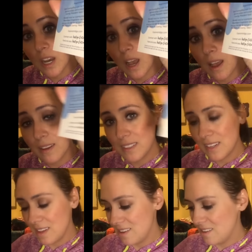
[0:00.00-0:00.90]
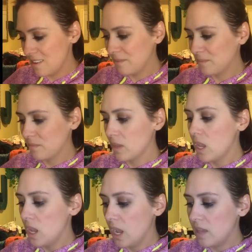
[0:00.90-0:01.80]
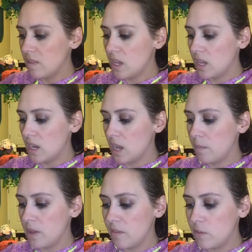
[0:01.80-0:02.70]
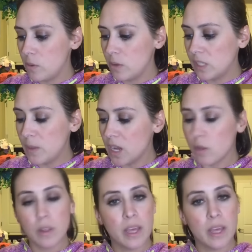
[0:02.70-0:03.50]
cotton. And then um, if you speak another